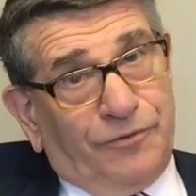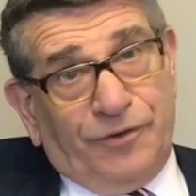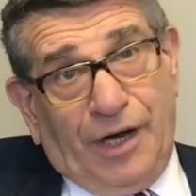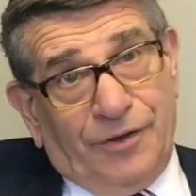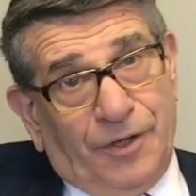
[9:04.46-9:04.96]
or
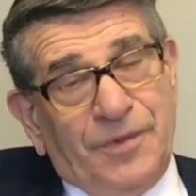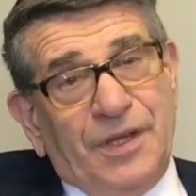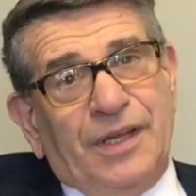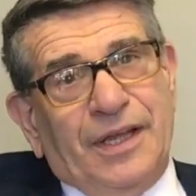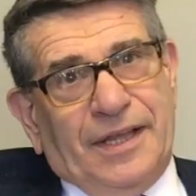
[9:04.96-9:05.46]
father,
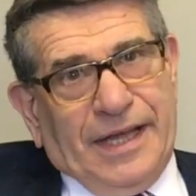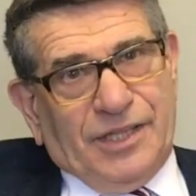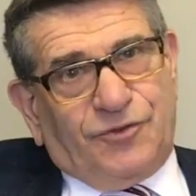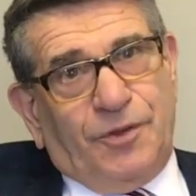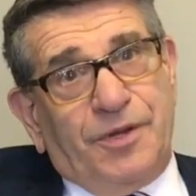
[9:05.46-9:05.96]

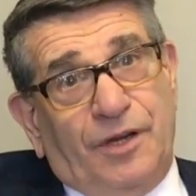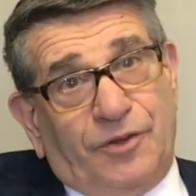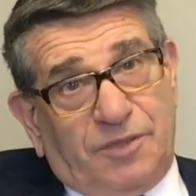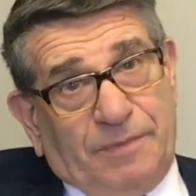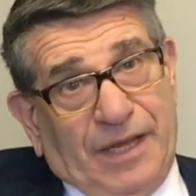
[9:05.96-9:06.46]
gets from the
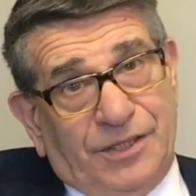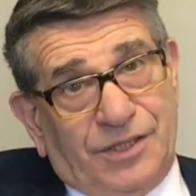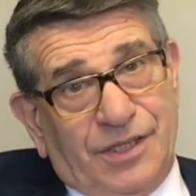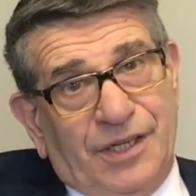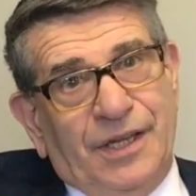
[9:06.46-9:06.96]
other
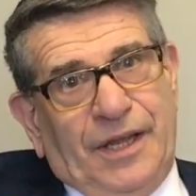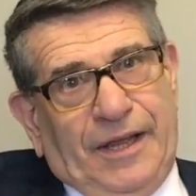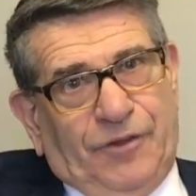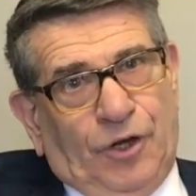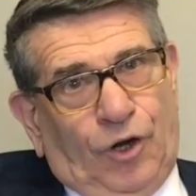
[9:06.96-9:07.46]
spouse
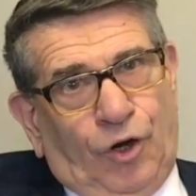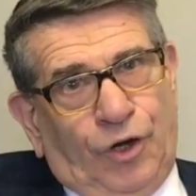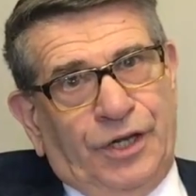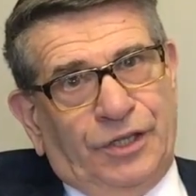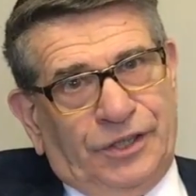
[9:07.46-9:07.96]
if they're
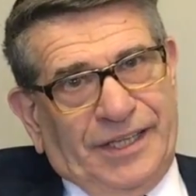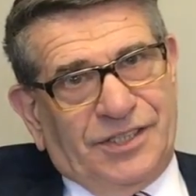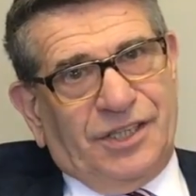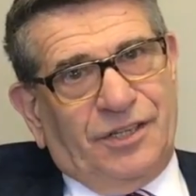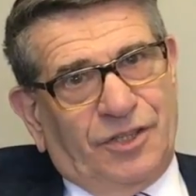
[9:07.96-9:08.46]
earning
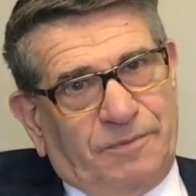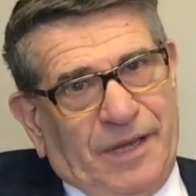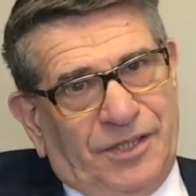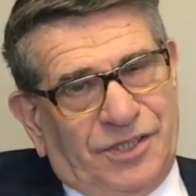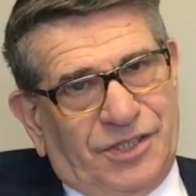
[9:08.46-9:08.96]
less than the
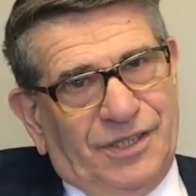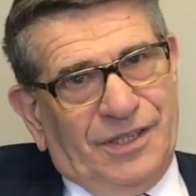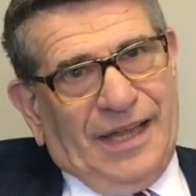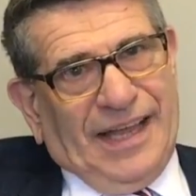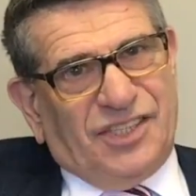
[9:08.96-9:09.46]
spouse
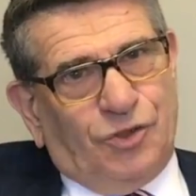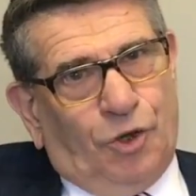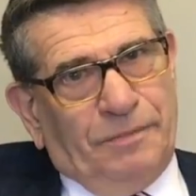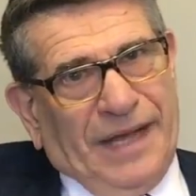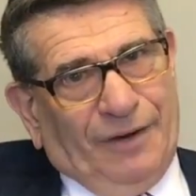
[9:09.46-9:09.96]
and
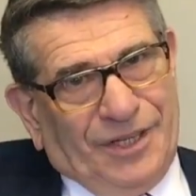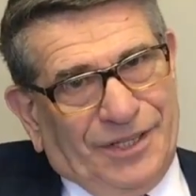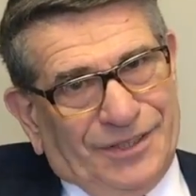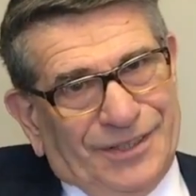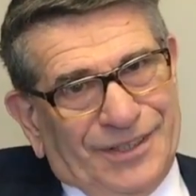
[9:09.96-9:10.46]
still
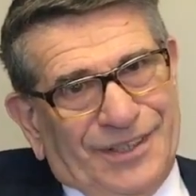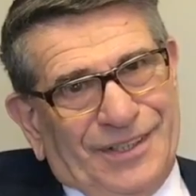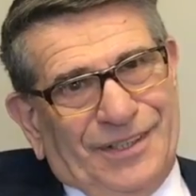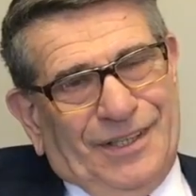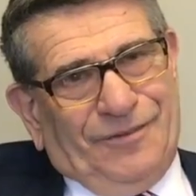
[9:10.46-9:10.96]
married.
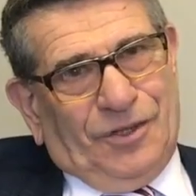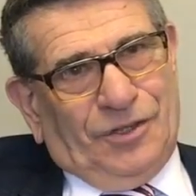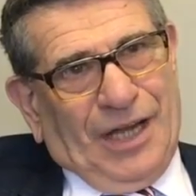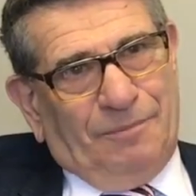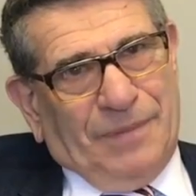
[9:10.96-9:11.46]
If
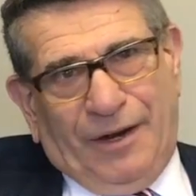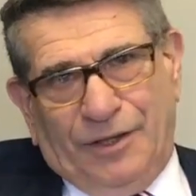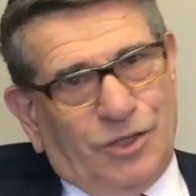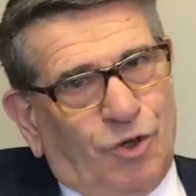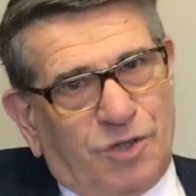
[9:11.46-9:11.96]
you're not
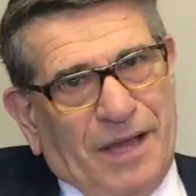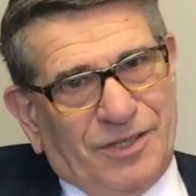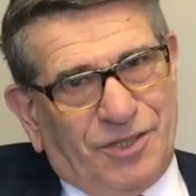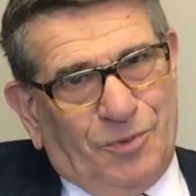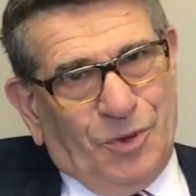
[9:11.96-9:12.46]
married, there's no
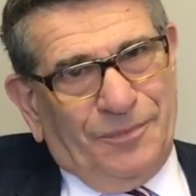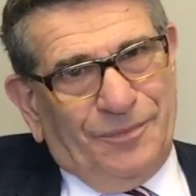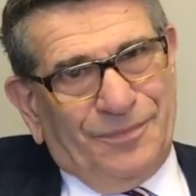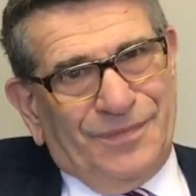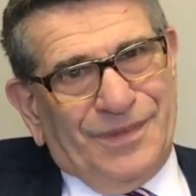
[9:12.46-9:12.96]
spousal support.
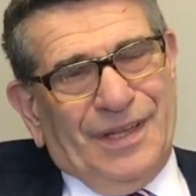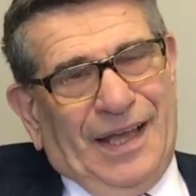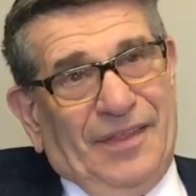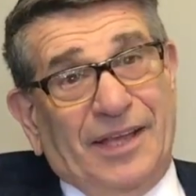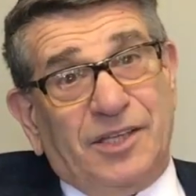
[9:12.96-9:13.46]

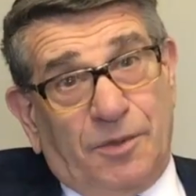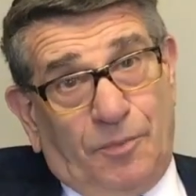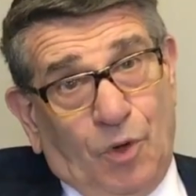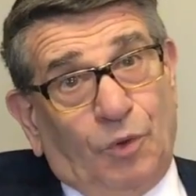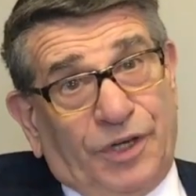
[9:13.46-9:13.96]
And that
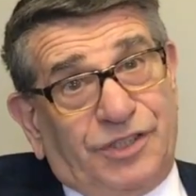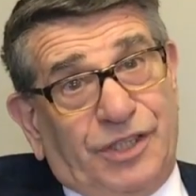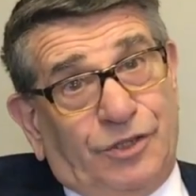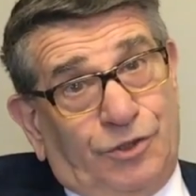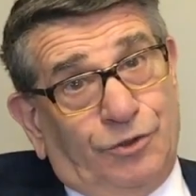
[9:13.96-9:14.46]
support will
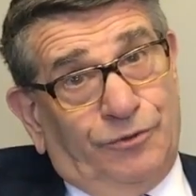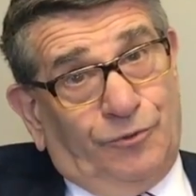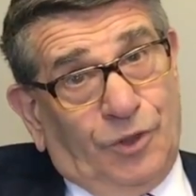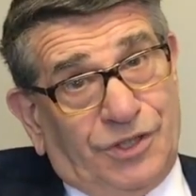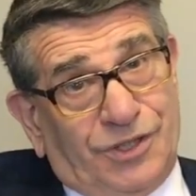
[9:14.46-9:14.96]
continue till you're
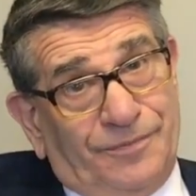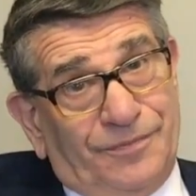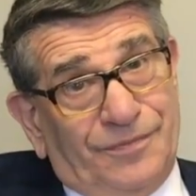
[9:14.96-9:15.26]
divorced.